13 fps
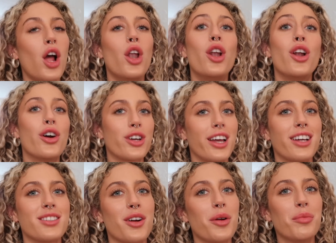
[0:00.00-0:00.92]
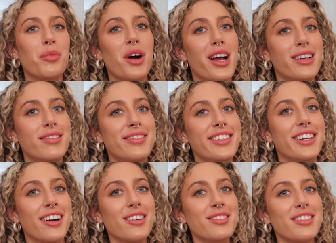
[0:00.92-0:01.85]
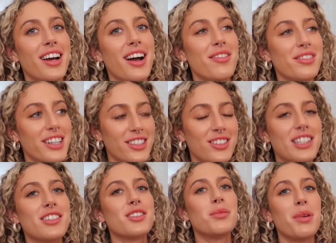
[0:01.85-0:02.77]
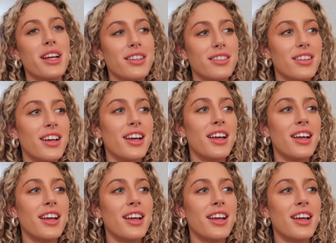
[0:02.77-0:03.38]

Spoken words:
looking a certain way, you know? I've literally just been,